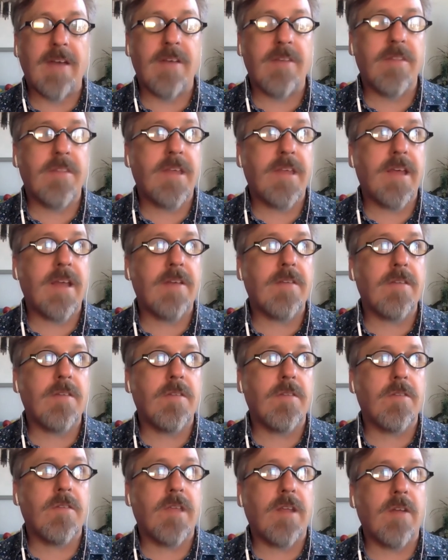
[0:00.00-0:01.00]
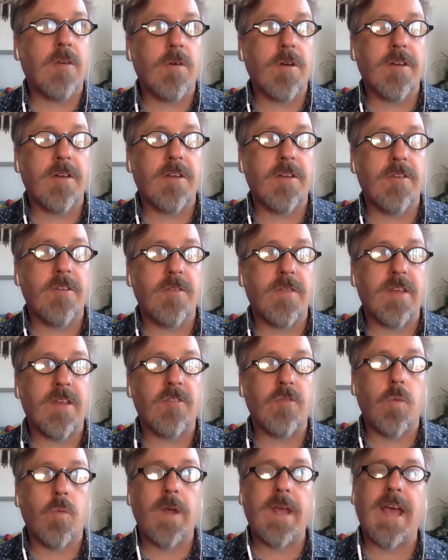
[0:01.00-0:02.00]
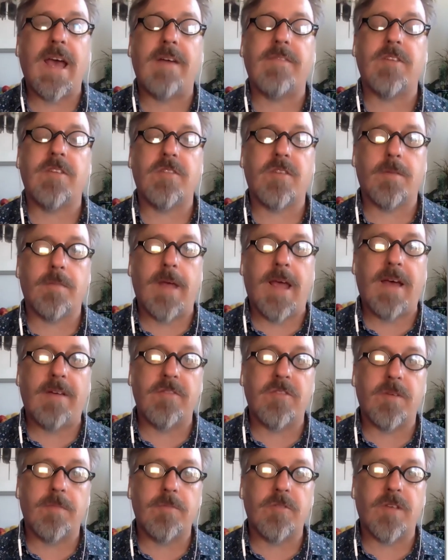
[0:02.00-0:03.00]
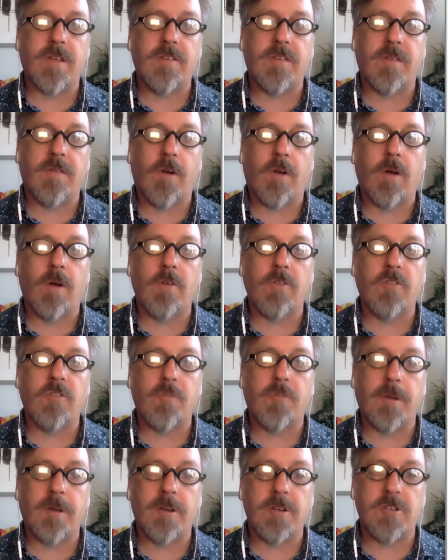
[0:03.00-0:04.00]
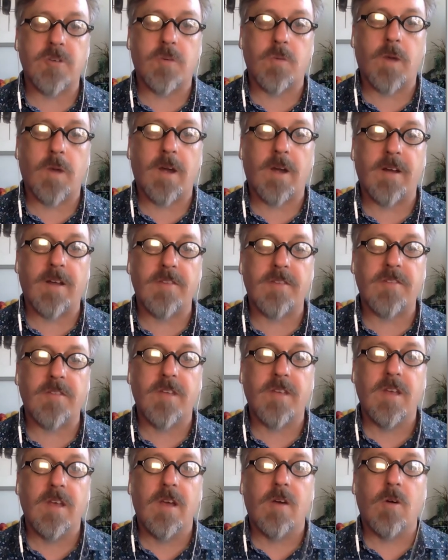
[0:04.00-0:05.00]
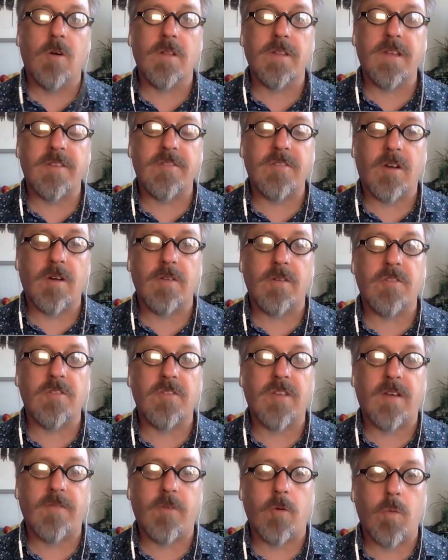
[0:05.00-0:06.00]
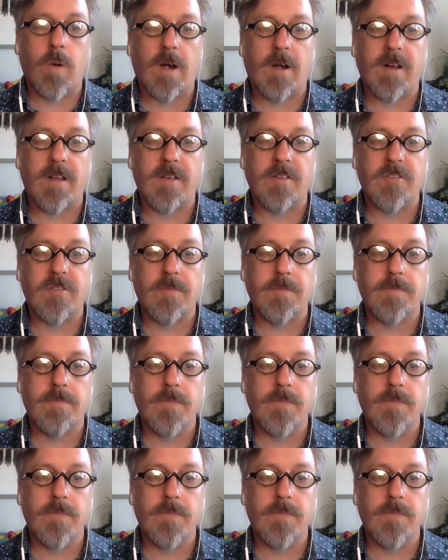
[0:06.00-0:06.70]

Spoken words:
that in order to do this, we have to have some sense of our own spiritual awareness, or at least our own self-awareness,